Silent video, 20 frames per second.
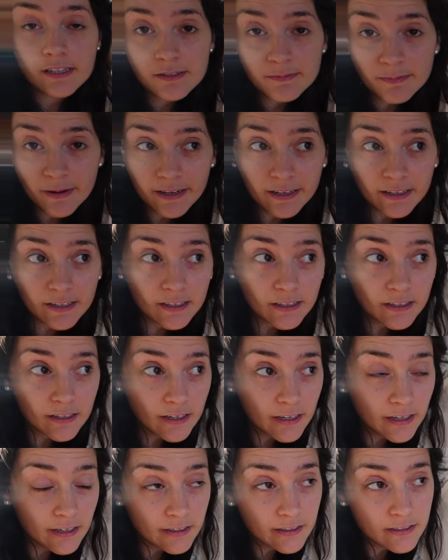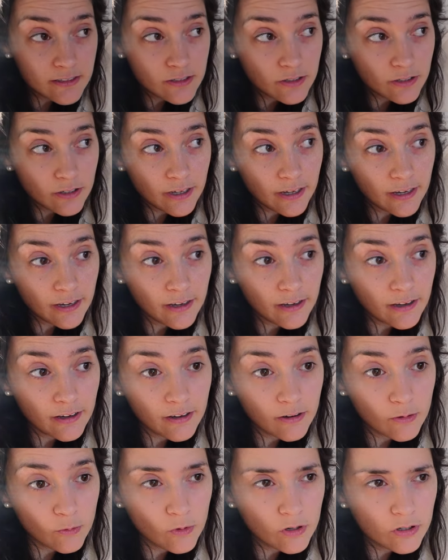this mannequin is
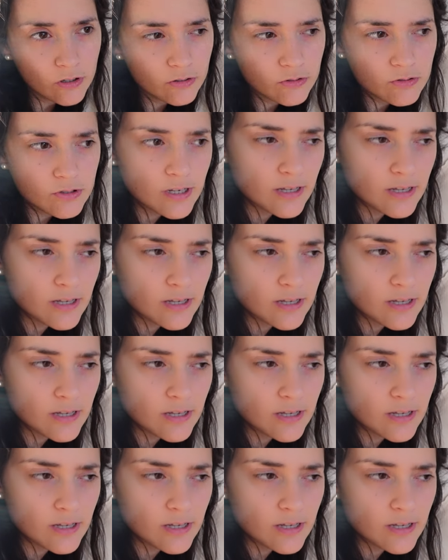1 or 2